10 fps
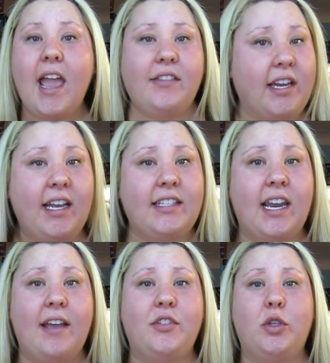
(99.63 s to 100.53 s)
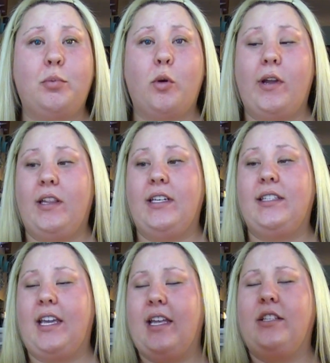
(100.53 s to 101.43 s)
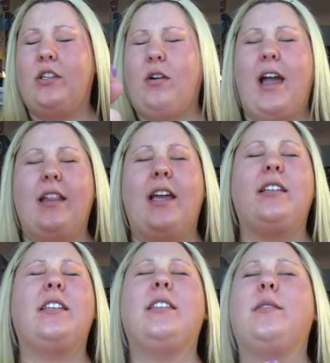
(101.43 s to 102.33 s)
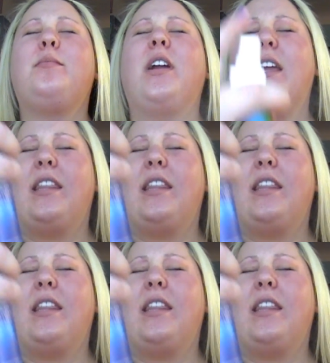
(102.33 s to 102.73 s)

and like I said, I have super oily skin, so I like to spray